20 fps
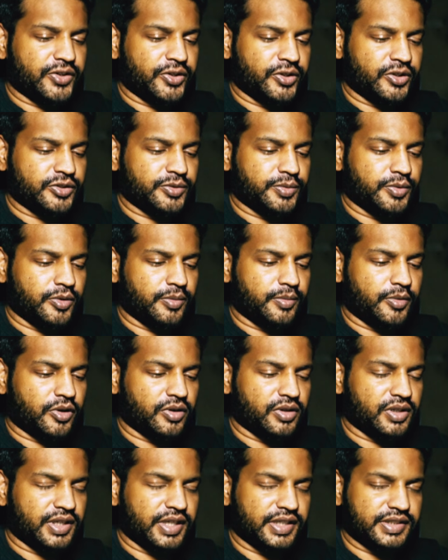Intuos Pro
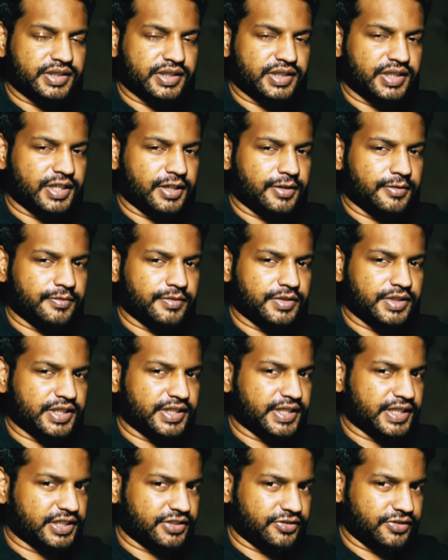model doesn't come with the
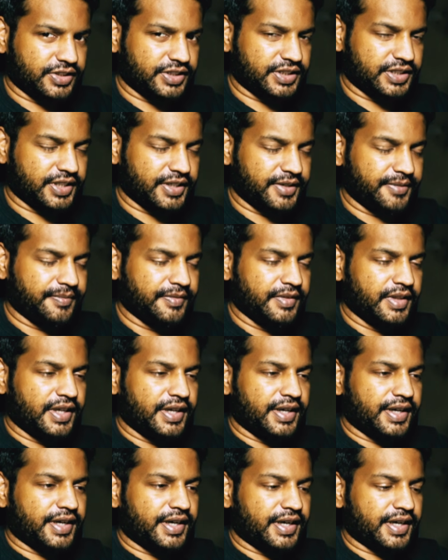touch feature.
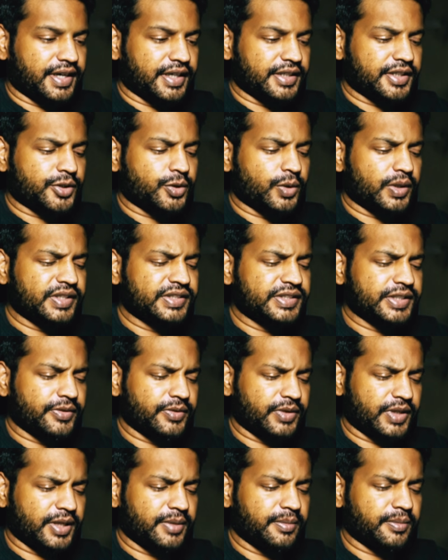The
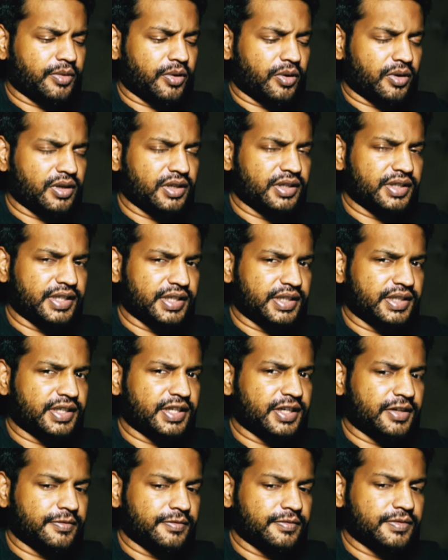2017 model did
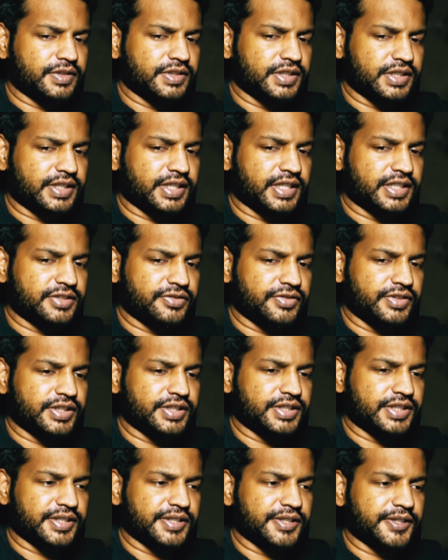come with the touch
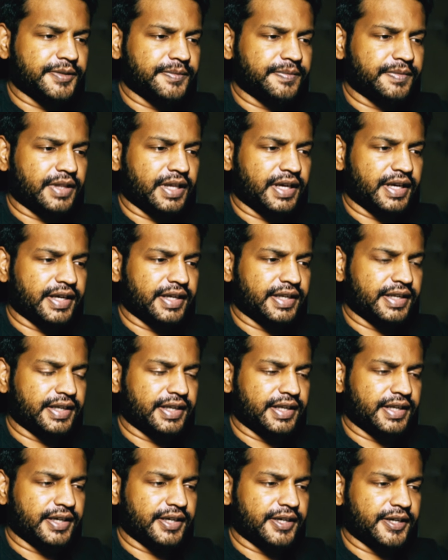feature,
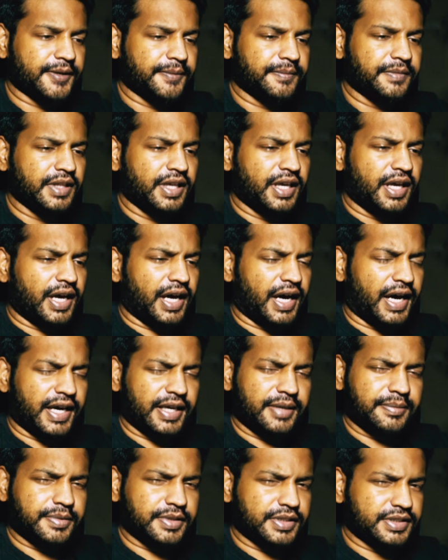and
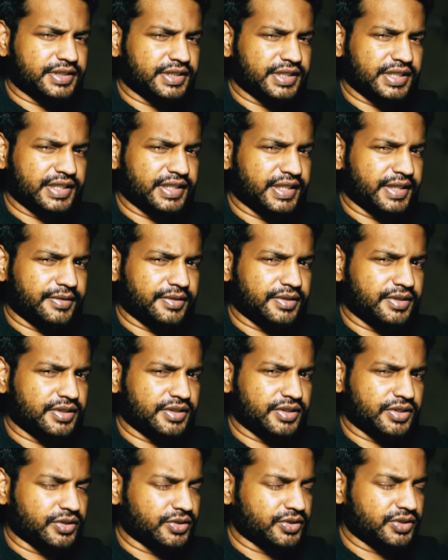I personally never
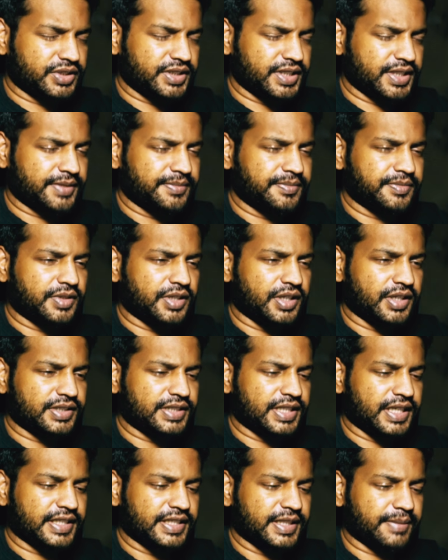used it
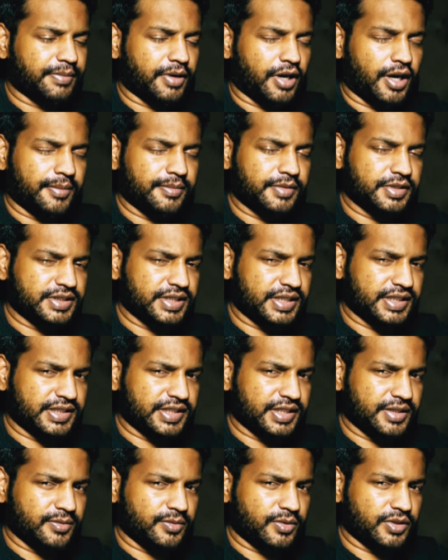because like the palm
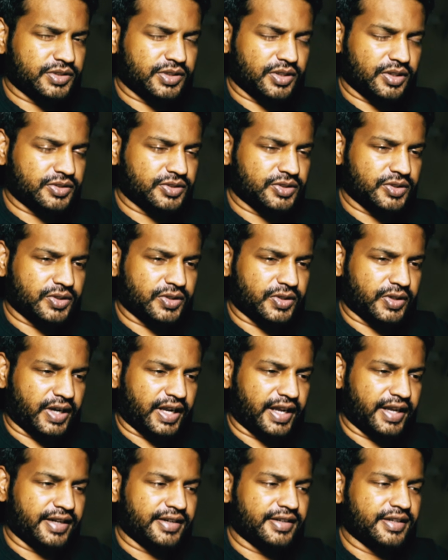rejection was not so
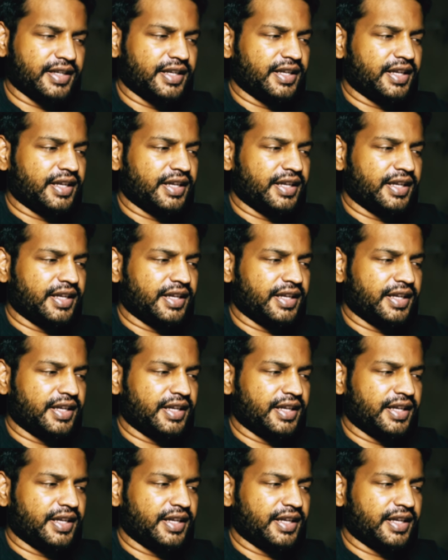great.